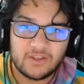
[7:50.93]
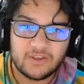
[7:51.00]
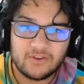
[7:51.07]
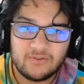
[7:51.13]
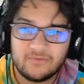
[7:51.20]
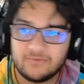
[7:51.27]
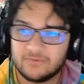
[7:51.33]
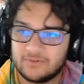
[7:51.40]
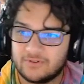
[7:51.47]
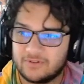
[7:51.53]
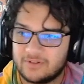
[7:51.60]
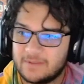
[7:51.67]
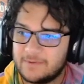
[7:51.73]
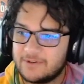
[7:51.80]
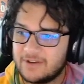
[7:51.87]
Huge.
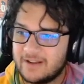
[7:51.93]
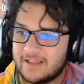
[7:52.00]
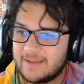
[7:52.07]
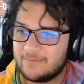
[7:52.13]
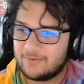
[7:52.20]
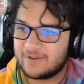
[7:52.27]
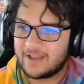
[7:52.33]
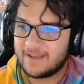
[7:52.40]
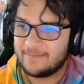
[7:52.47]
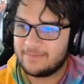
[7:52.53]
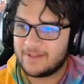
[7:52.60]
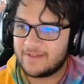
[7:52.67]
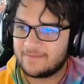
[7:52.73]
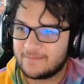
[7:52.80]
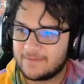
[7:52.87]
Let me try to get more
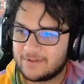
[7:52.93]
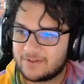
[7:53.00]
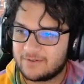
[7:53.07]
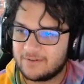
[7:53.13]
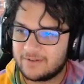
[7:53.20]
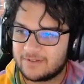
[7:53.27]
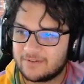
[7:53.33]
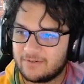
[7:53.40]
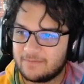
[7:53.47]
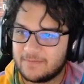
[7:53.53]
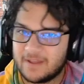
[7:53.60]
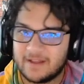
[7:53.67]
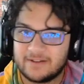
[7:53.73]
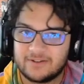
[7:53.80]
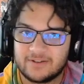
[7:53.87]
gameplay of him on the screen so I'm
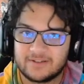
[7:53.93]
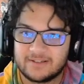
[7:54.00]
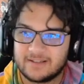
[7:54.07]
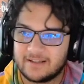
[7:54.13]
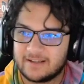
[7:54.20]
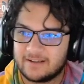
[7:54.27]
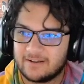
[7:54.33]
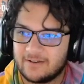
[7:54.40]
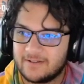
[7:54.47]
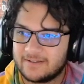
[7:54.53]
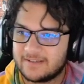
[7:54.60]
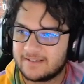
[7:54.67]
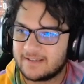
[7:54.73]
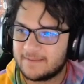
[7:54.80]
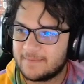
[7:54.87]
not just like, oh,
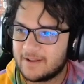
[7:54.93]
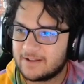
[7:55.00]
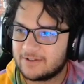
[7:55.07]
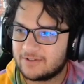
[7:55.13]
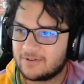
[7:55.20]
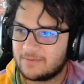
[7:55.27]
that's the same match.